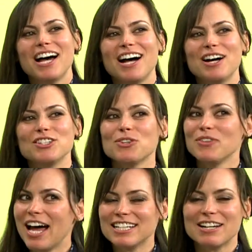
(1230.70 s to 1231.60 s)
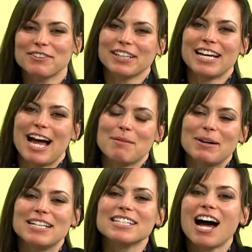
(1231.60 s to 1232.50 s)
uh, so that definitely
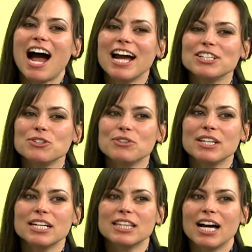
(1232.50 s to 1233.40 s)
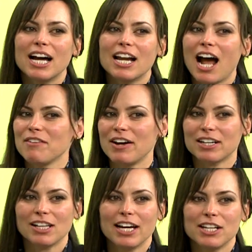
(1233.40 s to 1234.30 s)
happens. I do think that I've had
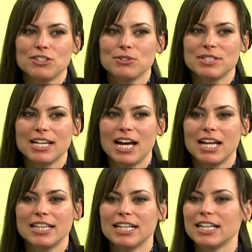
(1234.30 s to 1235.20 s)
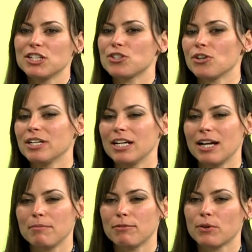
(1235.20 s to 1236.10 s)
clients who said that they started it
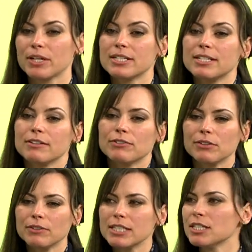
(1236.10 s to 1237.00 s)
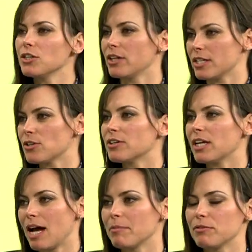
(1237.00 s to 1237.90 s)
up for a different reason. You know, they started the
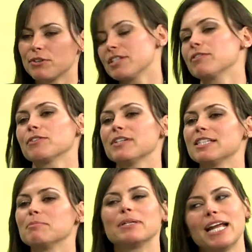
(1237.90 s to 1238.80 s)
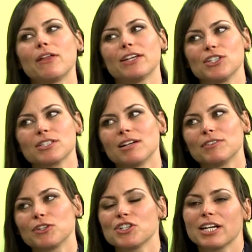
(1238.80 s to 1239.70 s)
hobby for a different reason, but now they just love
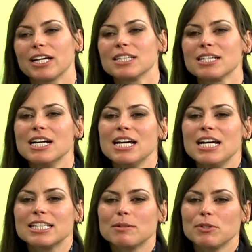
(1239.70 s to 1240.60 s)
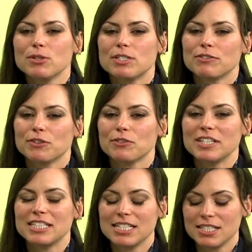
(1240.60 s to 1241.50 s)
their chickens. Some of those different
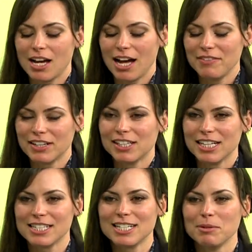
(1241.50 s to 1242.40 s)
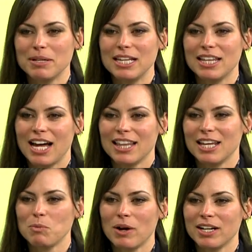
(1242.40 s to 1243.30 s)
reasons, I've had clients tell me that
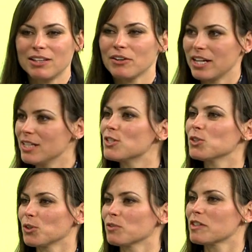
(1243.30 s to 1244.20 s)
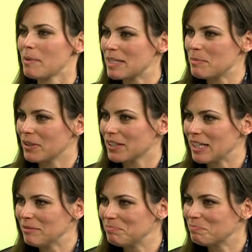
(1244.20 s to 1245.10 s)
they wanted their kids to learn responsibility.